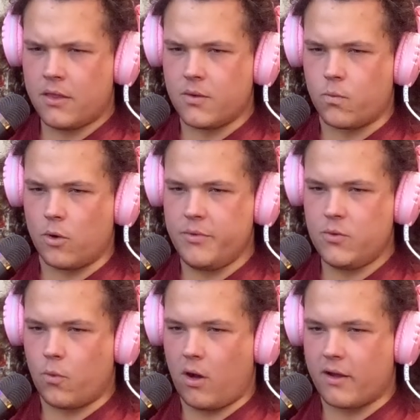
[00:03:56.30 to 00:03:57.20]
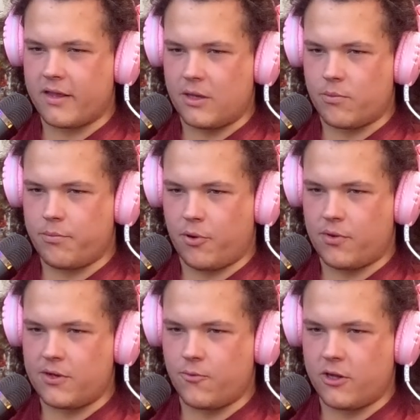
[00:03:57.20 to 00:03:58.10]
The woman walking,
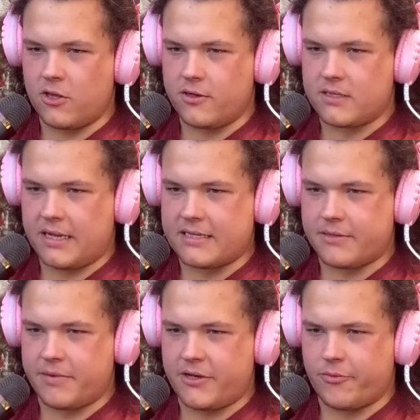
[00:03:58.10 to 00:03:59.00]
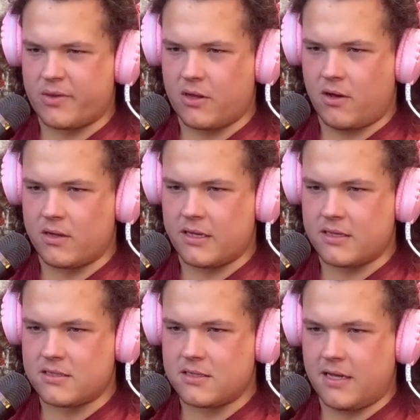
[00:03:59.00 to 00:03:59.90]
pulling what looked like to be your
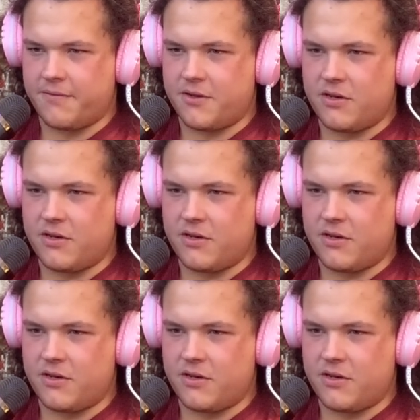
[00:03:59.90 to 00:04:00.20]
belongings. If